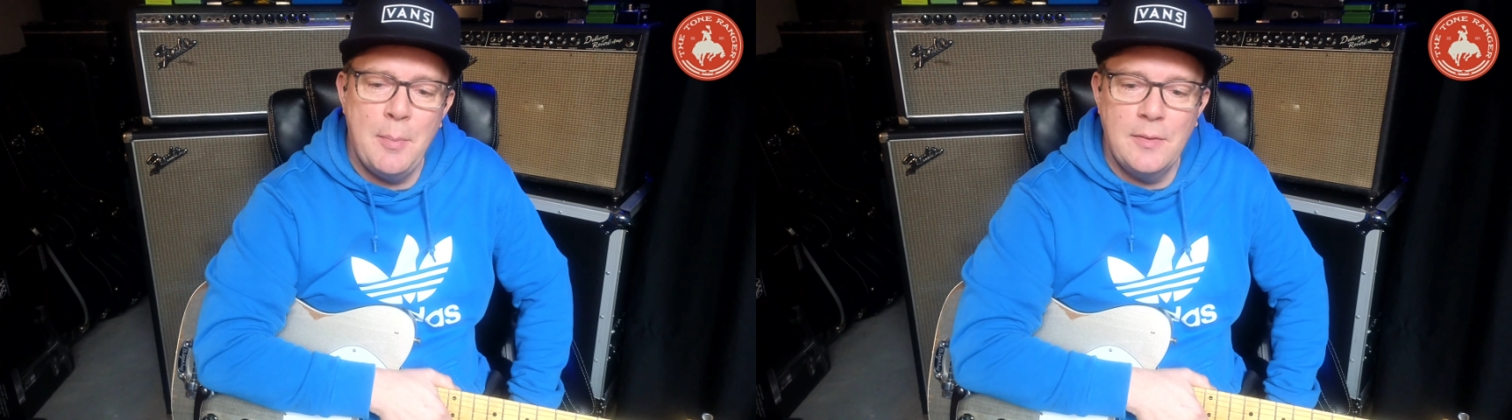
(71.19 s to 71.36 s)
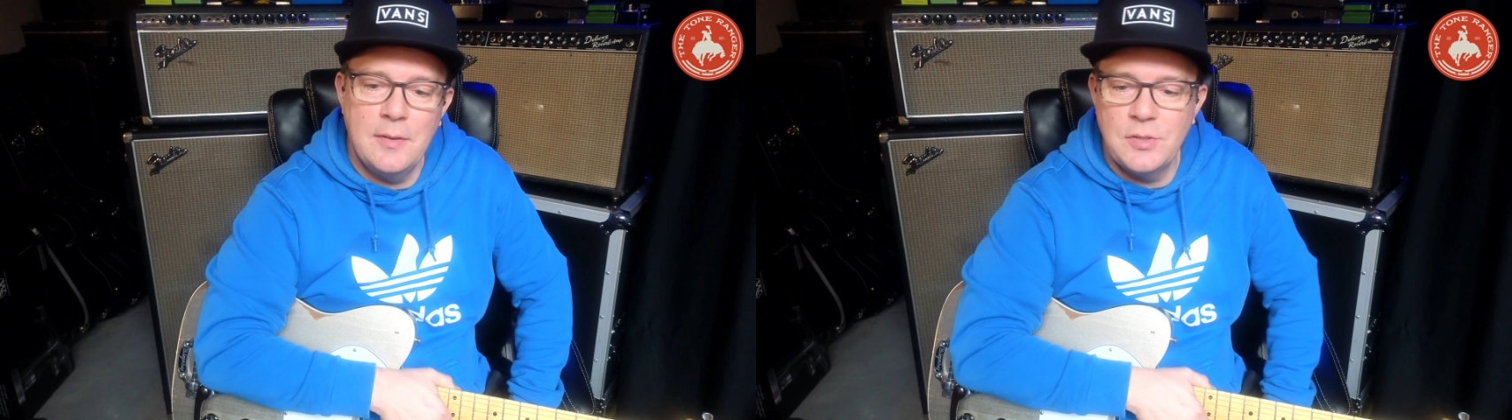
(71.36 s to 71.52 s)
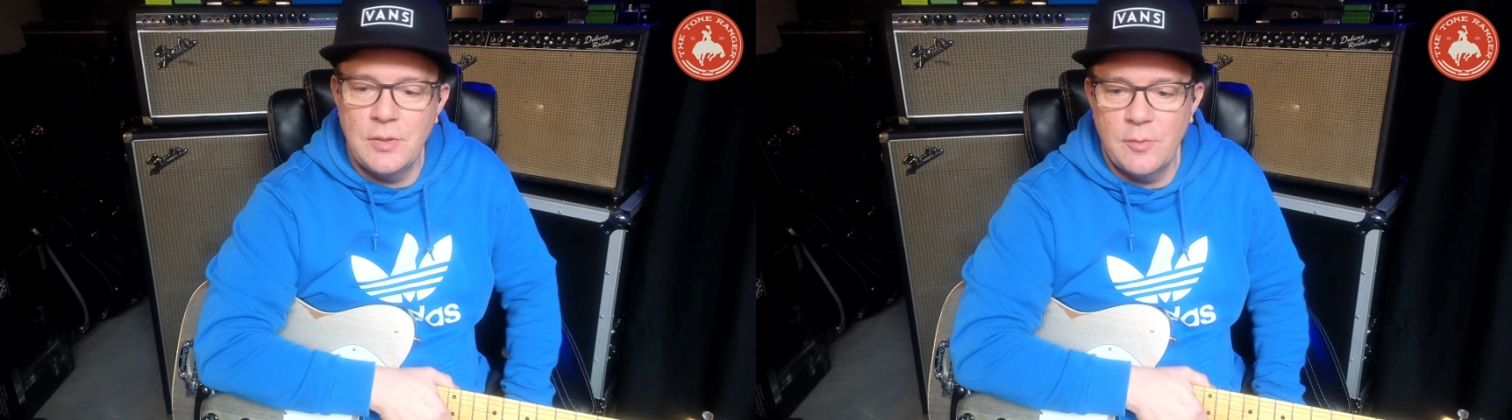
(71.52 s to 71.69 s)
and
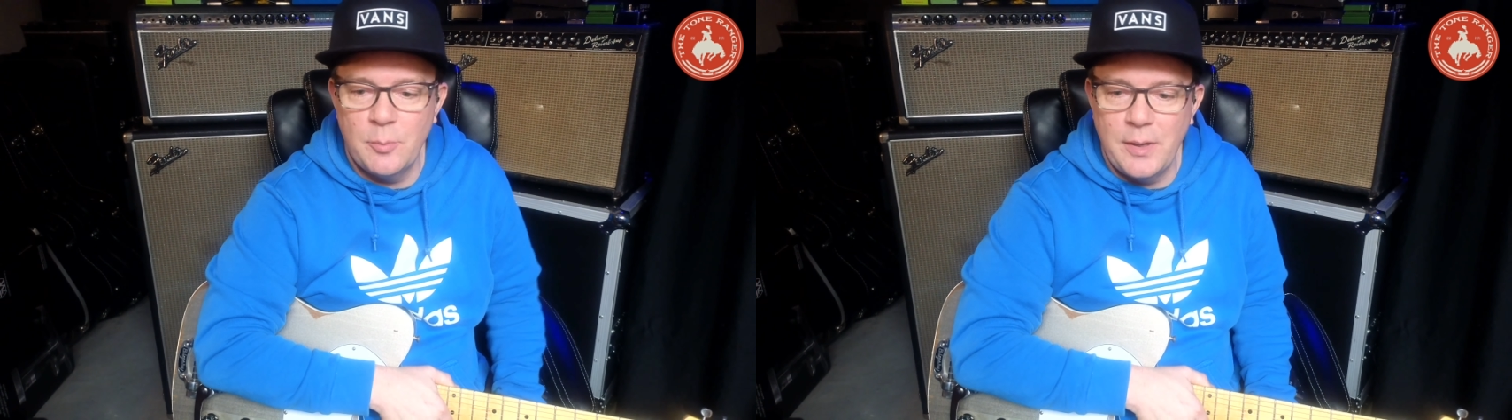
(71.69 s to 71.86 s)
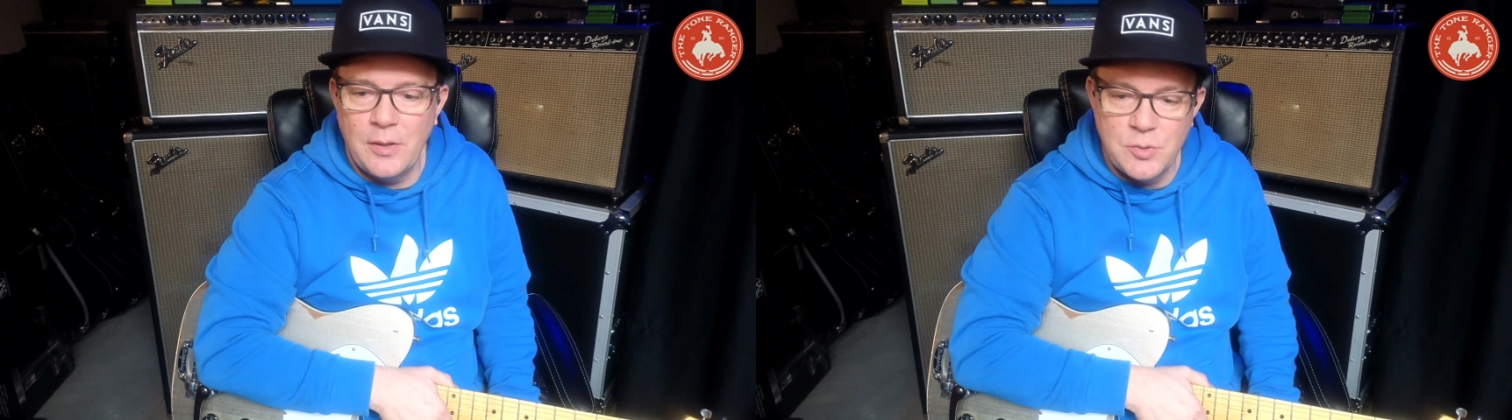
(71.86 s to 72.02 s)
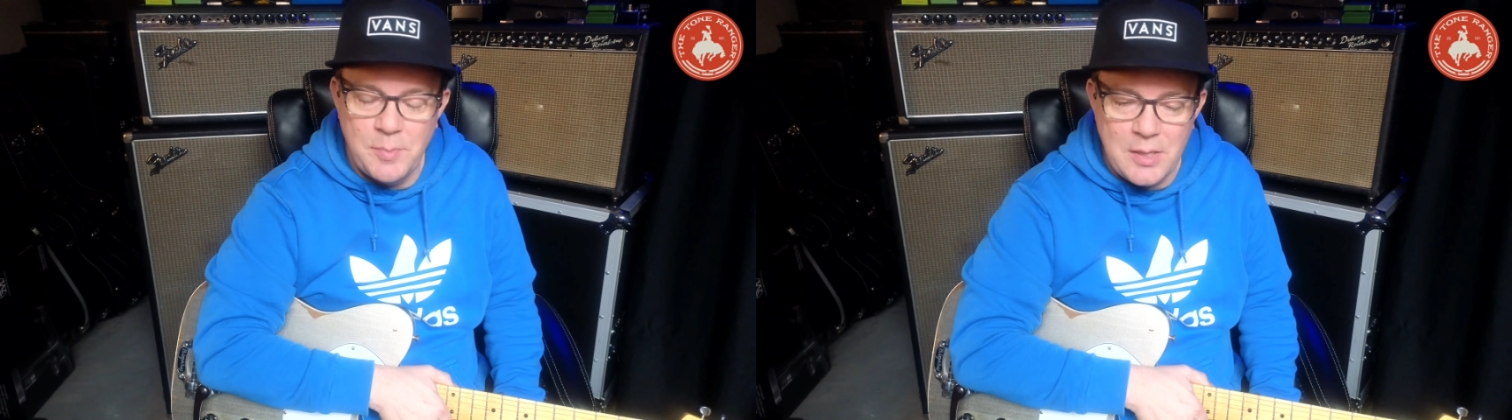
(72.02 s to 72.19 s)
the silver
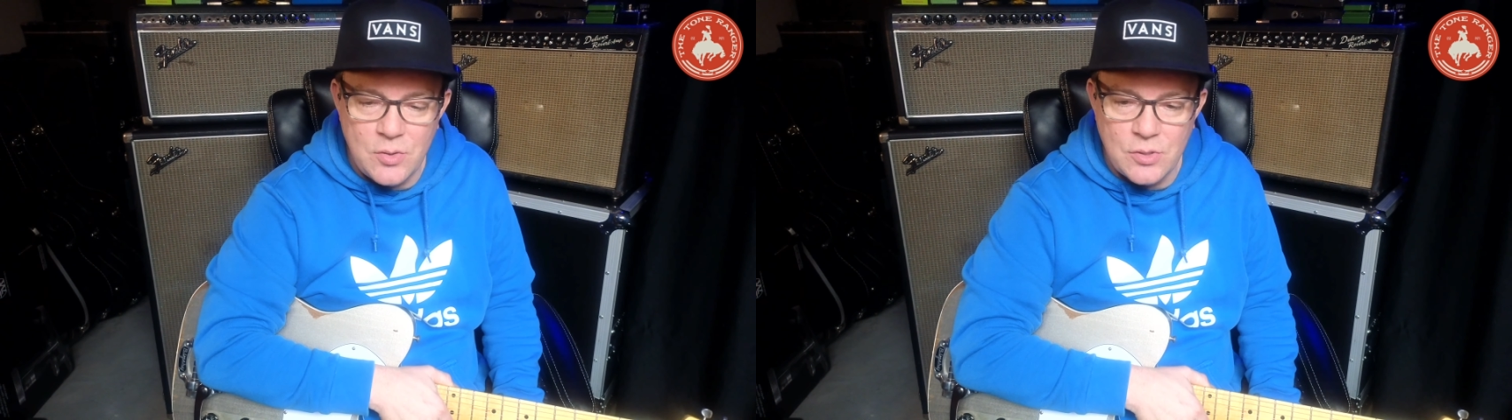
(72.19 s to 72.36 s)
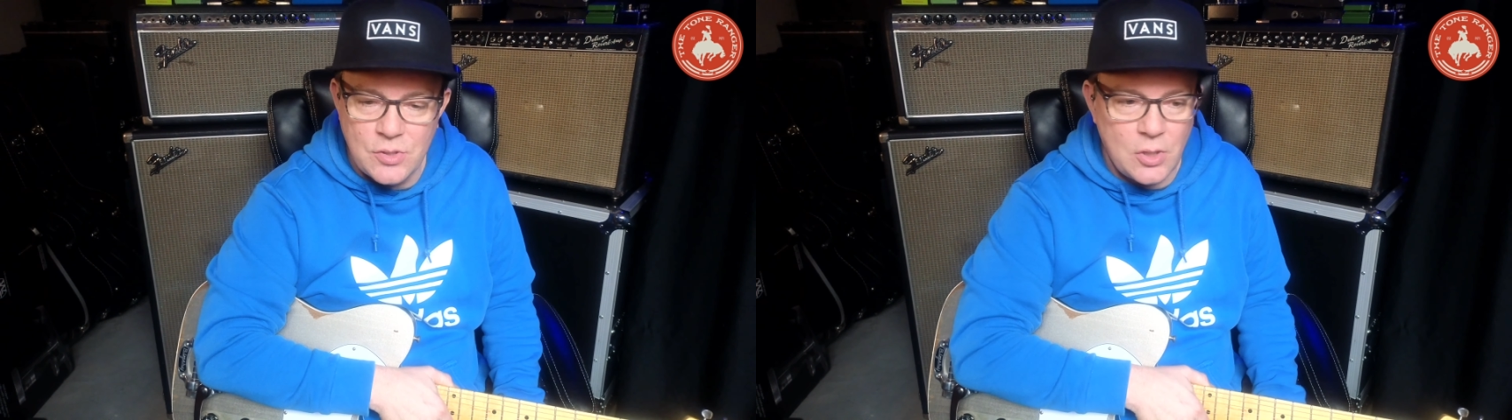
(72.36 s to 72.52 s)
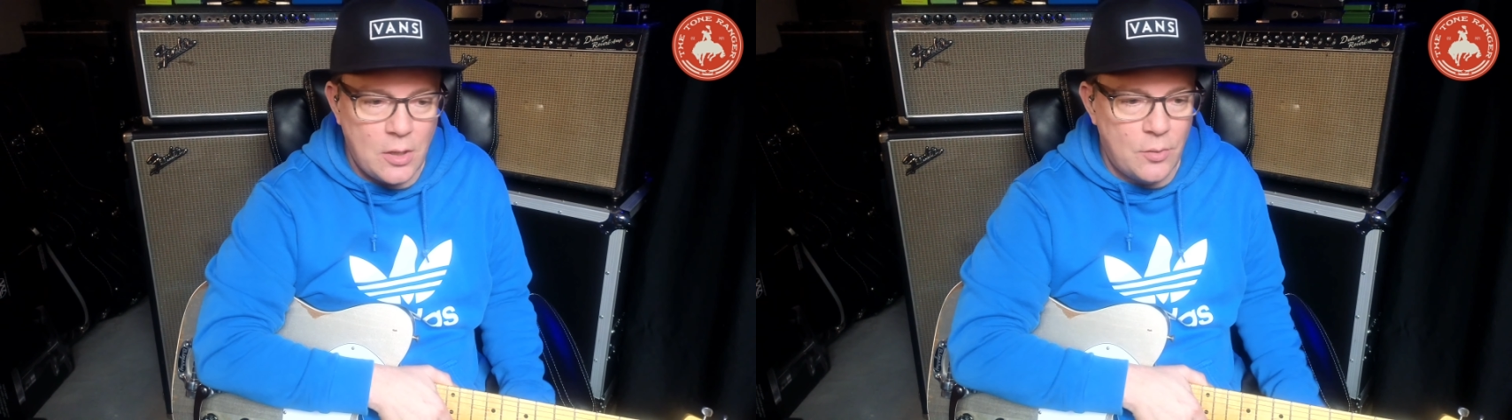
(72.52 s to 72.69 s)
barrel
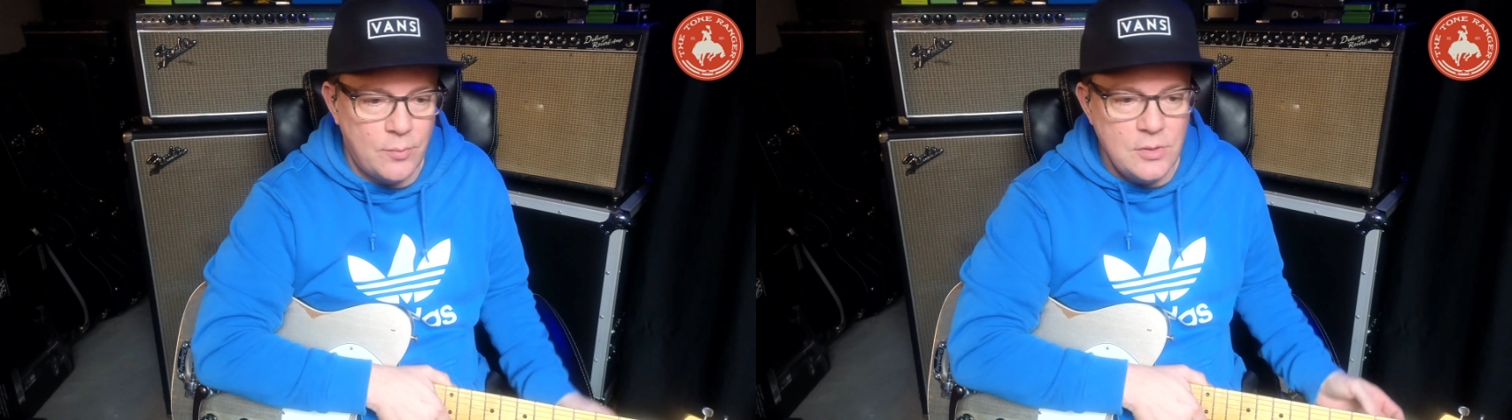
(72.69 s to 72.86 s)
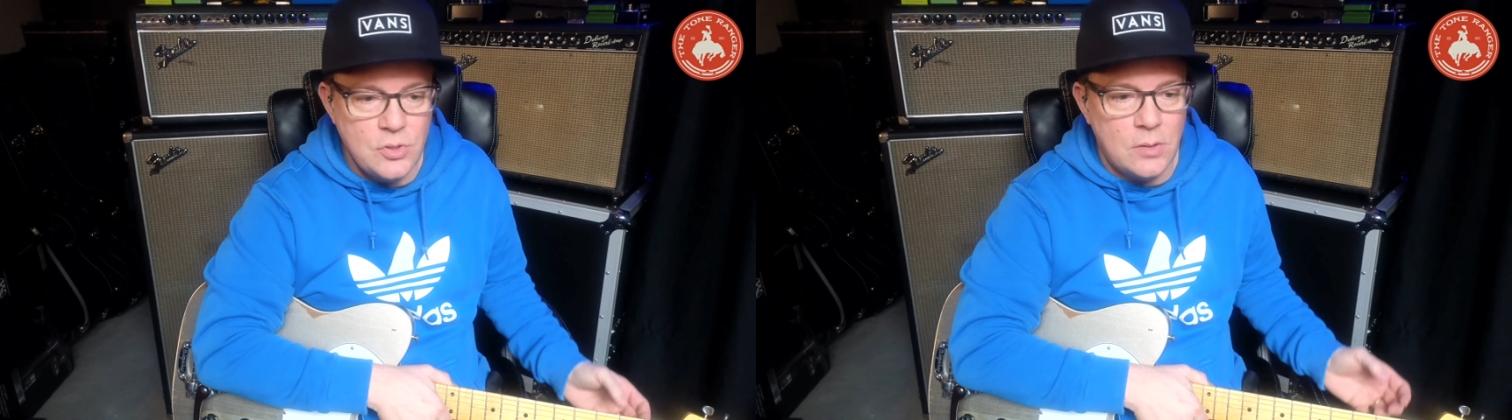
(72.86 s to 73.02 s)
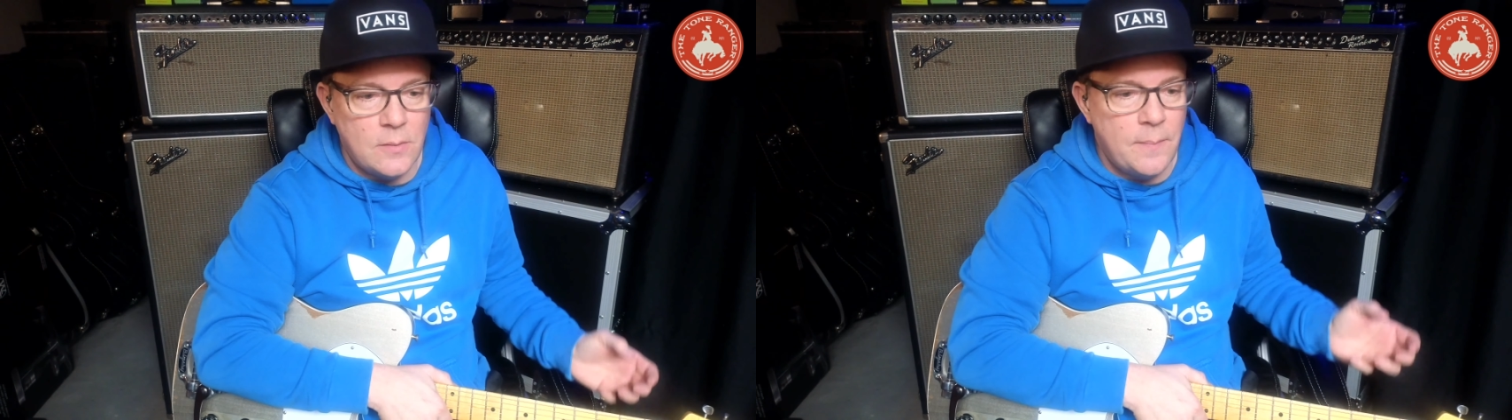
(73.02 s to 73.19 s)
speakers, all
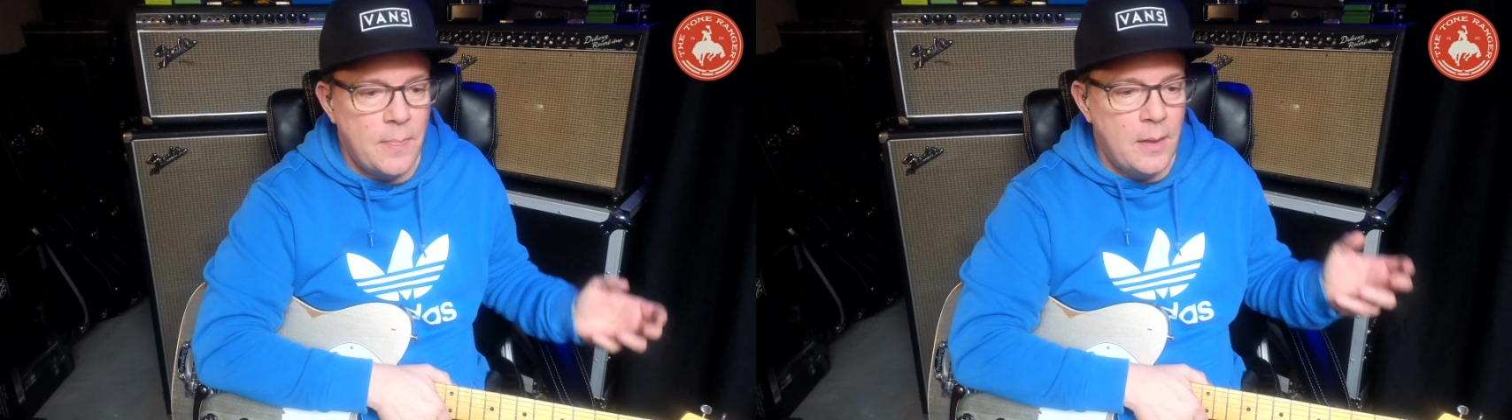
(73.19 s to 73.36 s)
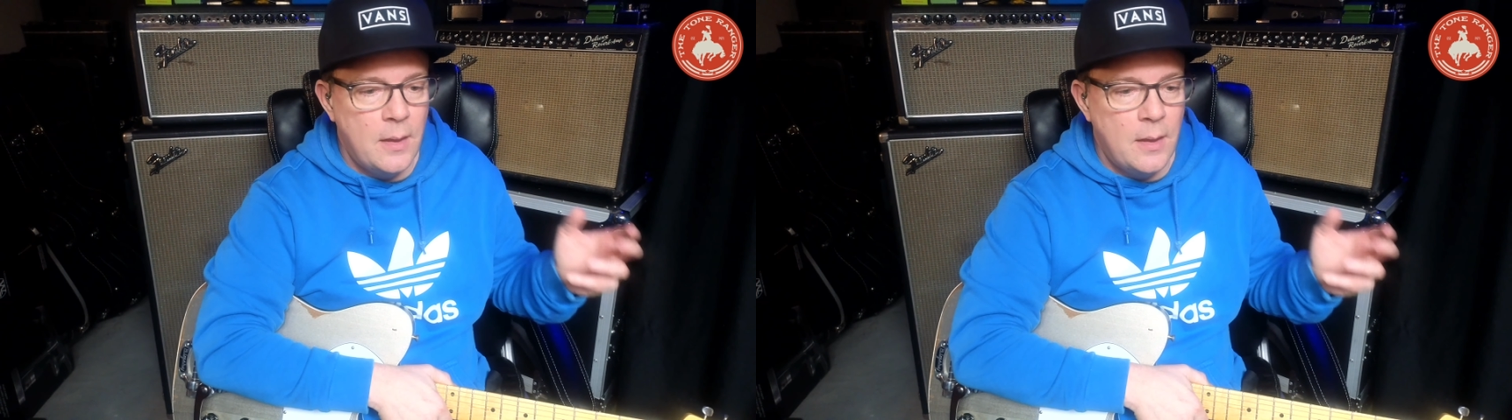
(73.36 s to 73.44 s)
original.